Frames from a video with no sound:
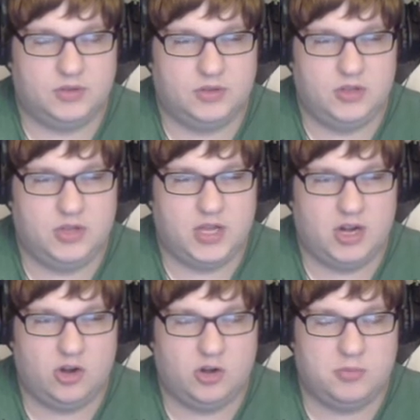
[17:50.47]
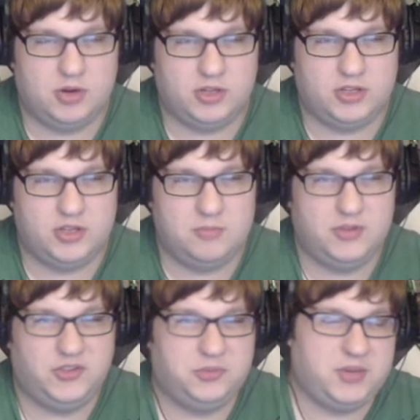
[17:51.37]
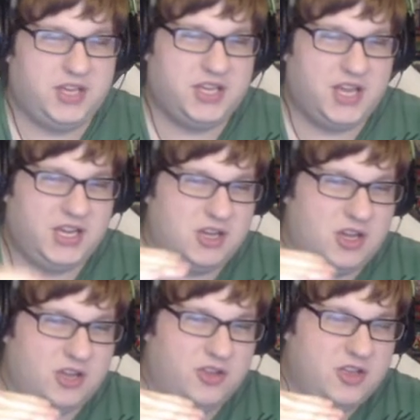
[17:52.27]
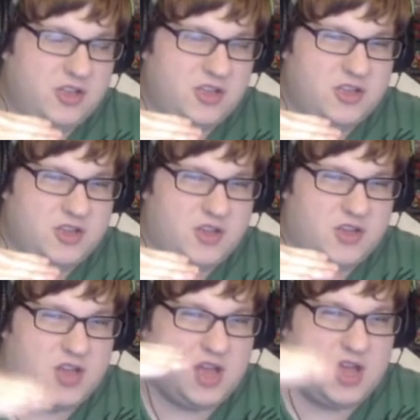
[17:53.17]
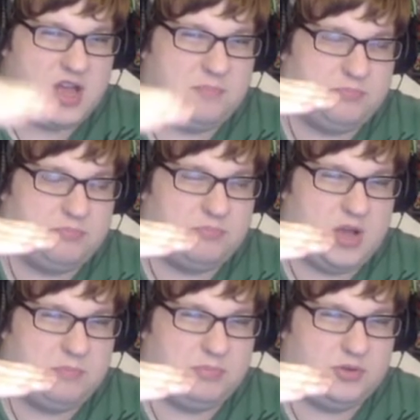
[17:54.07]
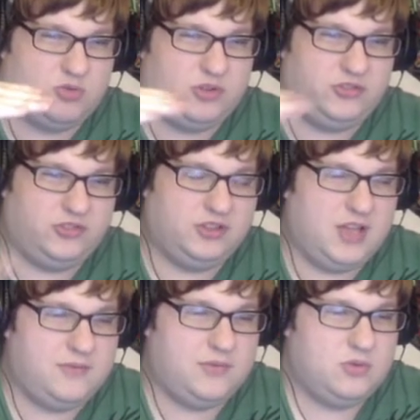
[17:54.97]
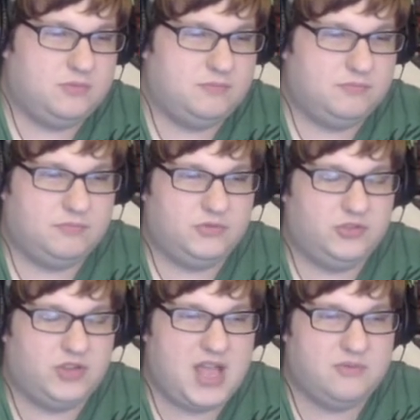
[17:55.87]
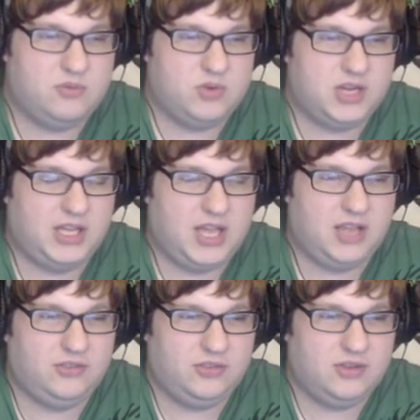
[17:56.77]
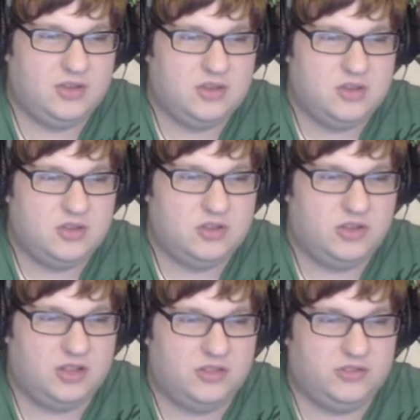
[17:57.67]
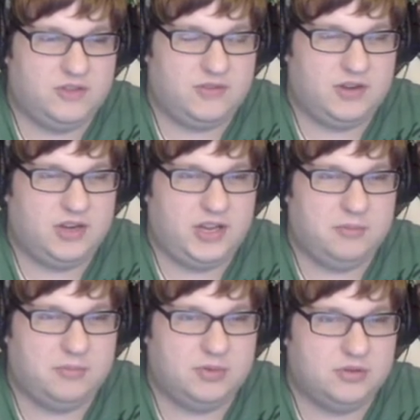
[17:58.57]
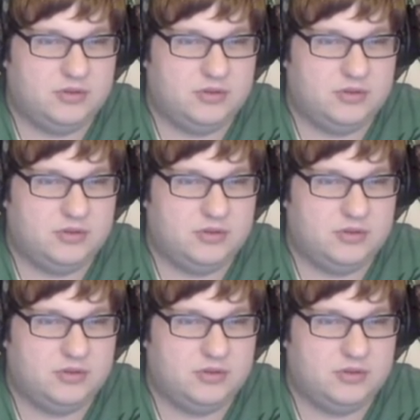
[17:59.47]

You got an Arbok. You must be kind of on the up upper grunt level to have one, I guess. Yeah, let's give it an Ember.